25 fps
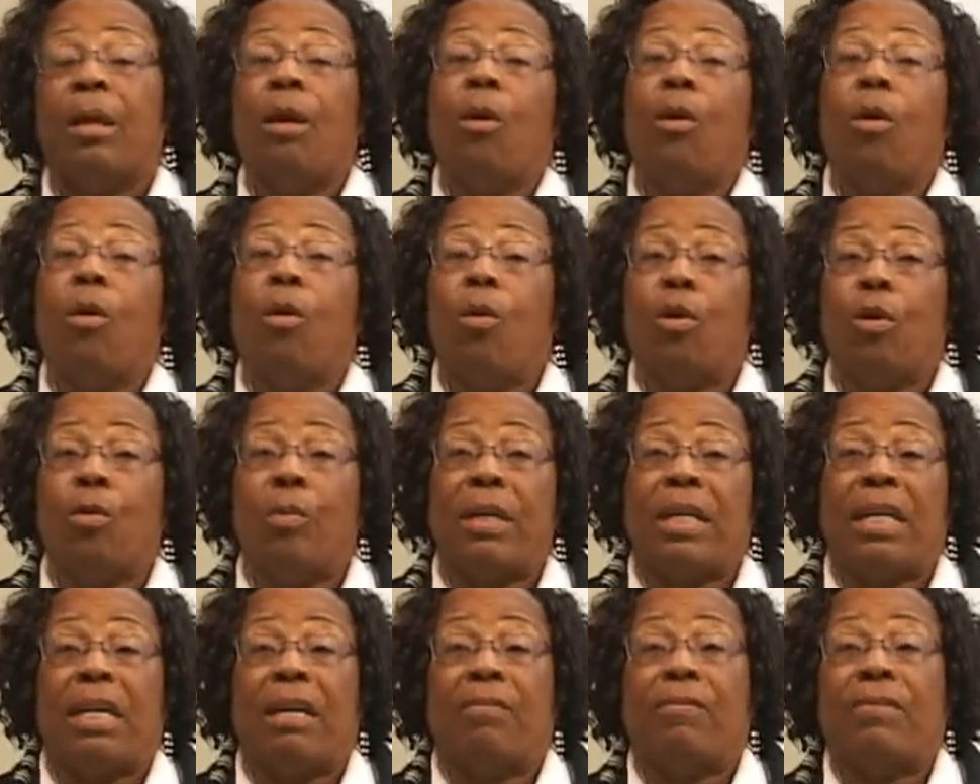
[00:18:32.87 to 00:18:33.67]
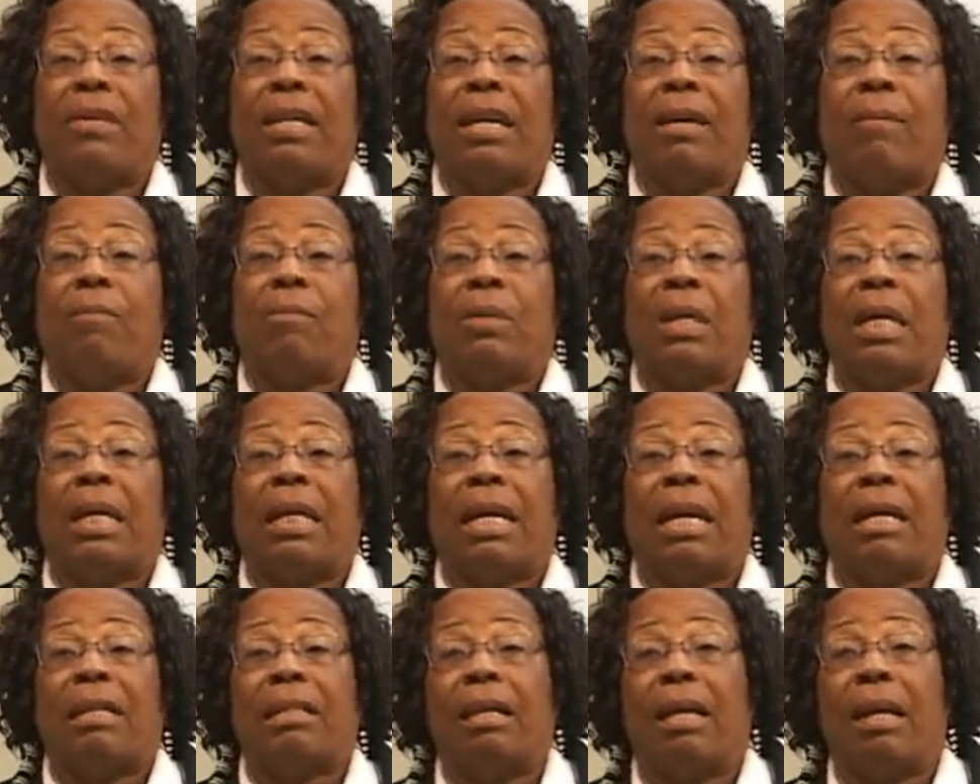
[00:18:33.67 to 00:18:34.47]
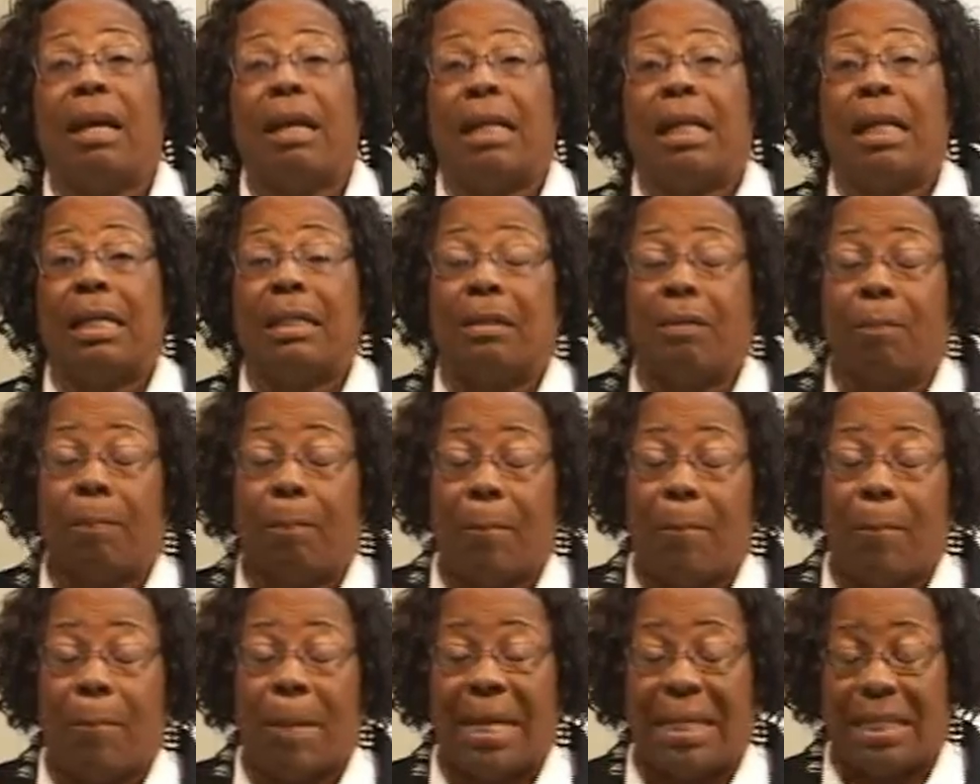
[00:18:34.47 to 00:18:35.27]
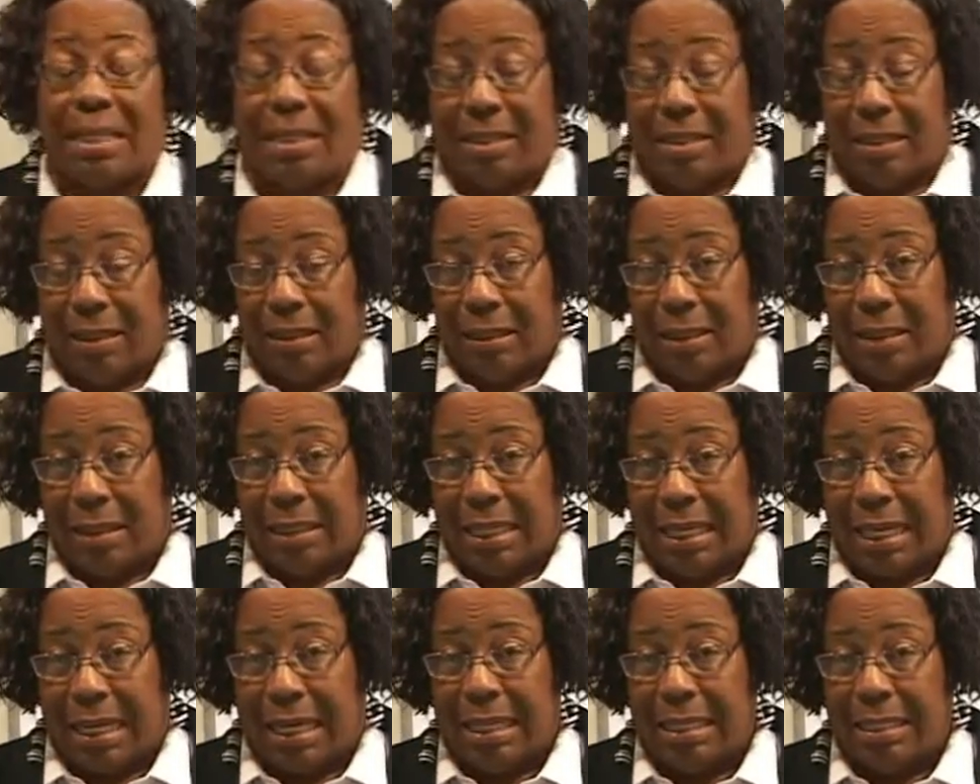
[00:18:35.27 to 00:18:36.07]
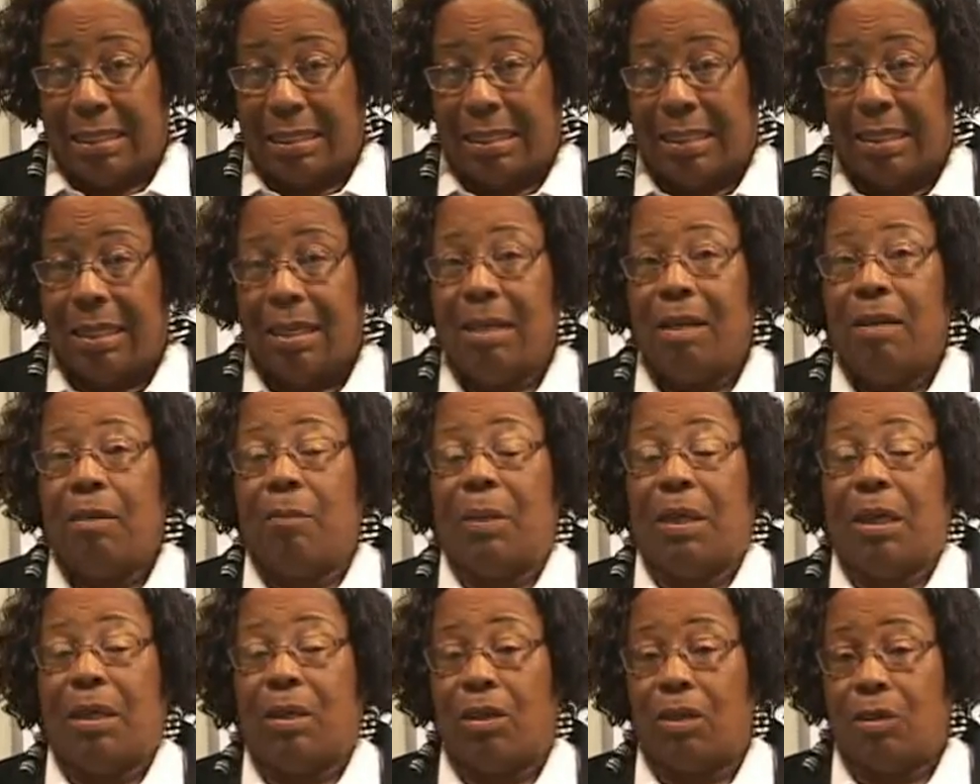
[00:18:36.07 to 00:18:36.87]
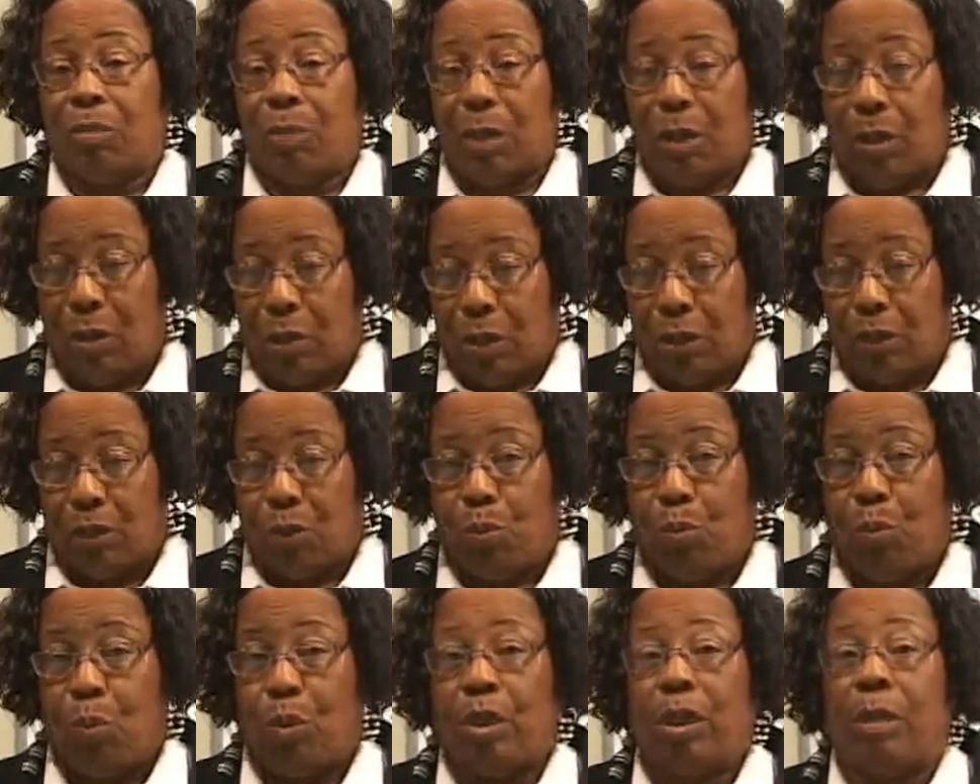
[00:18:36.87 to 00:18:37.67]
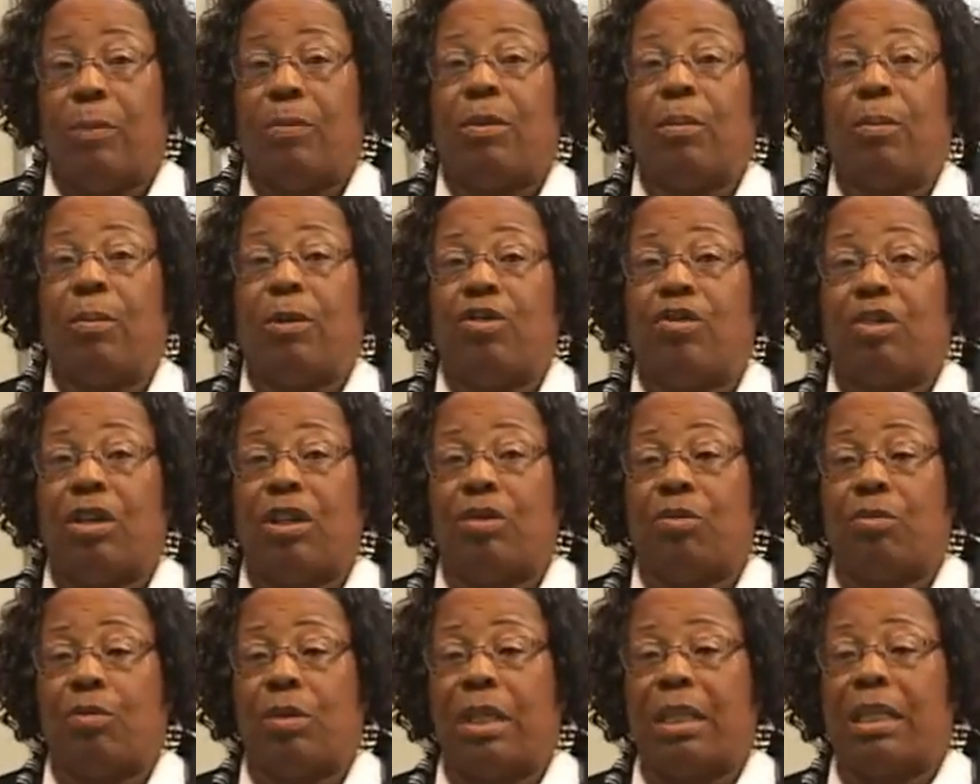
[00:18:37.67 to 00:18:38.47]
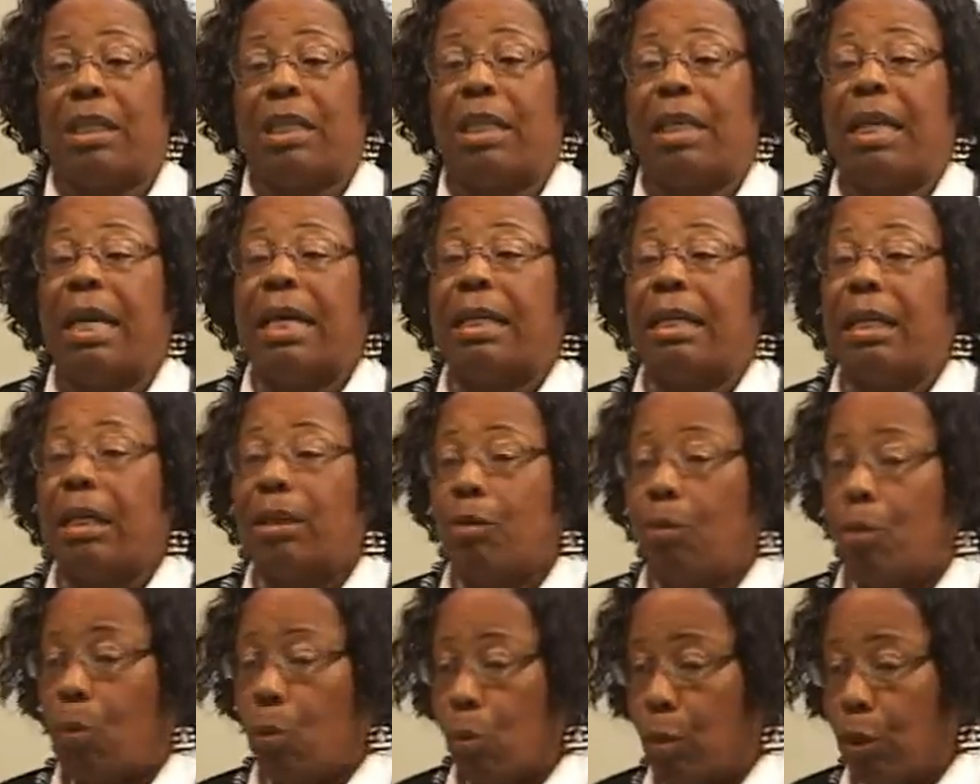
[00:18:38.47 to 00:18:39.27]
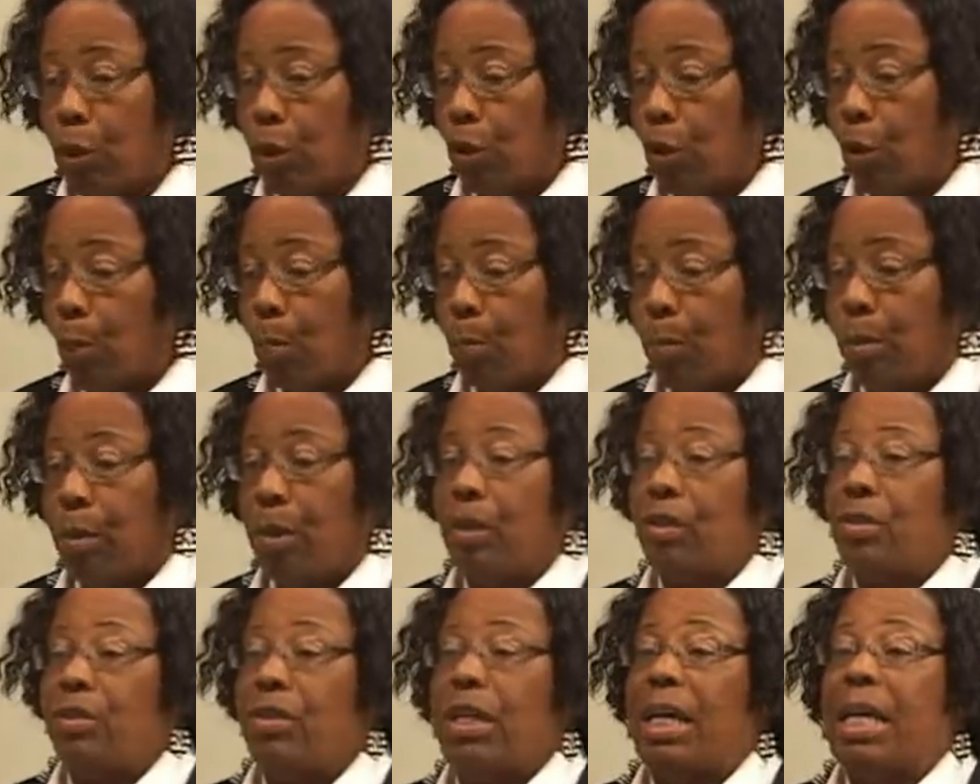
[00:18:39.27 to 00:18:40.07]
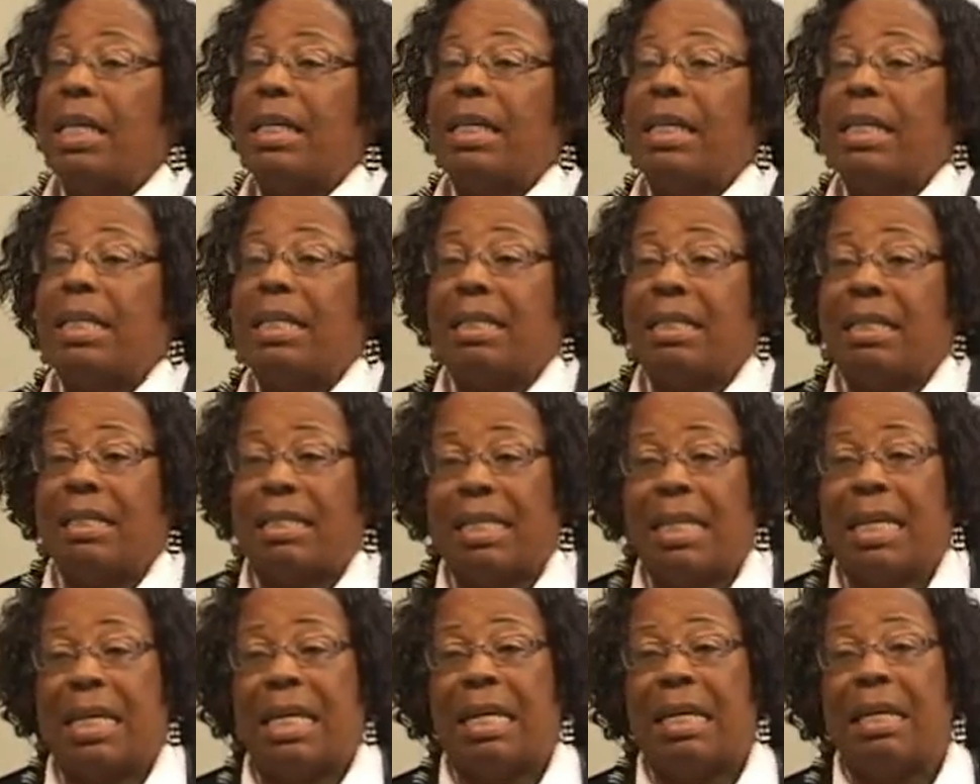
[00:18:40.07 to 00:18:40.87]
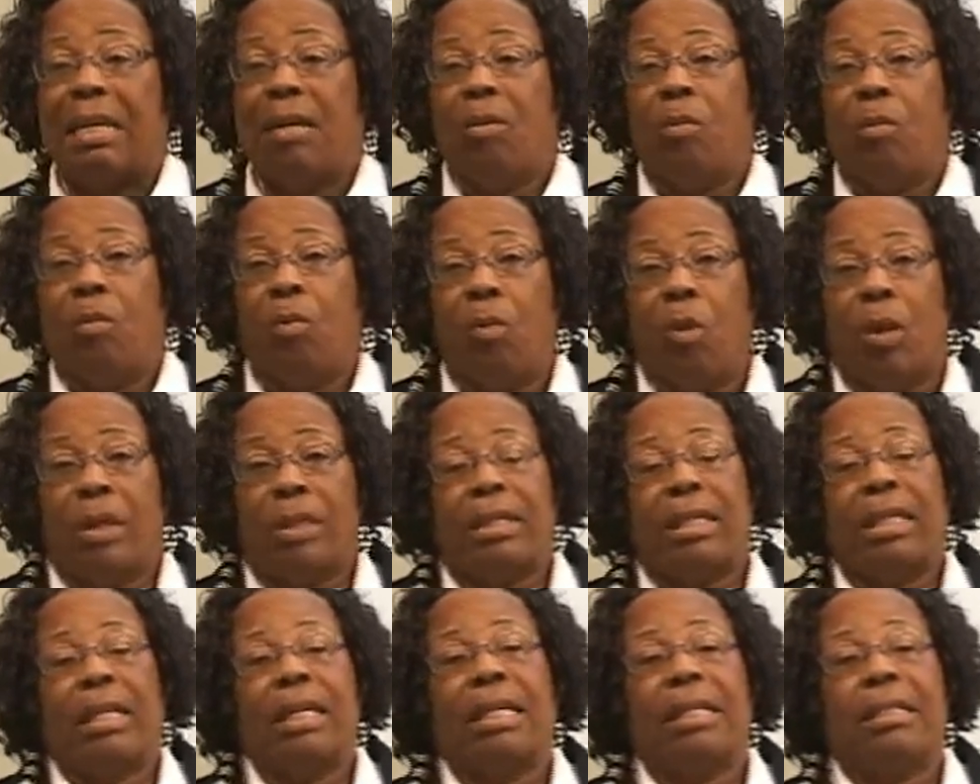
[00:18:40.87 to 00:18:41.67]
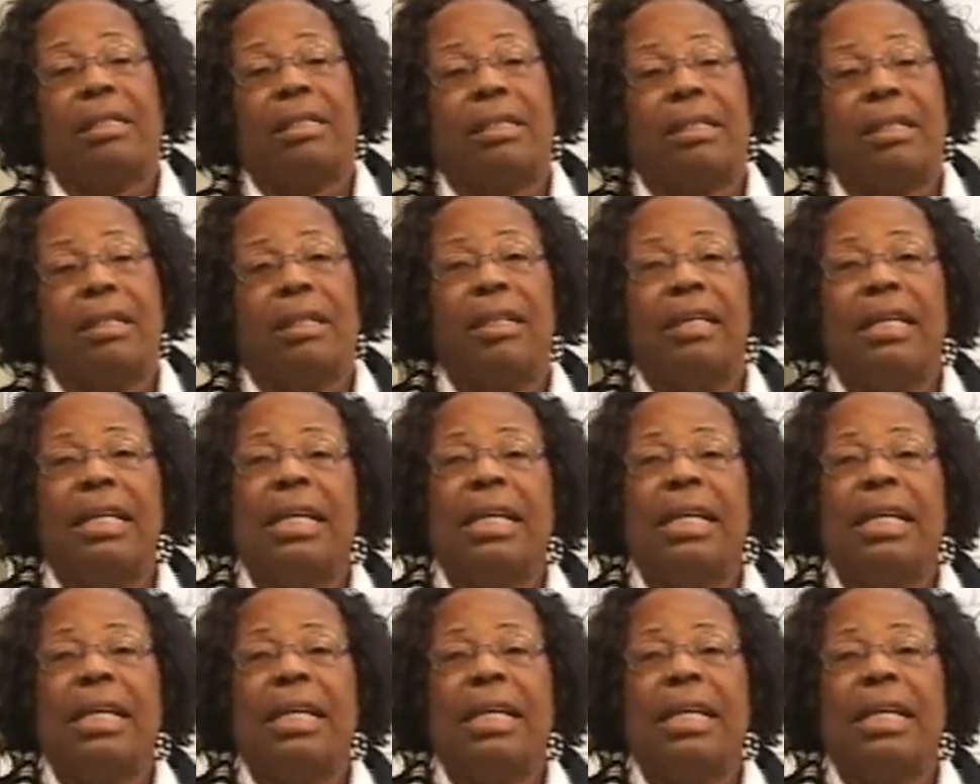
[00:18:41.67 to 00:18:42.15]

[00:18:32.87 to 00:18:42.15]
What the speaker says: All we give them, they get a little mental test because we also want them to be generating and can hold numbers and can see what is.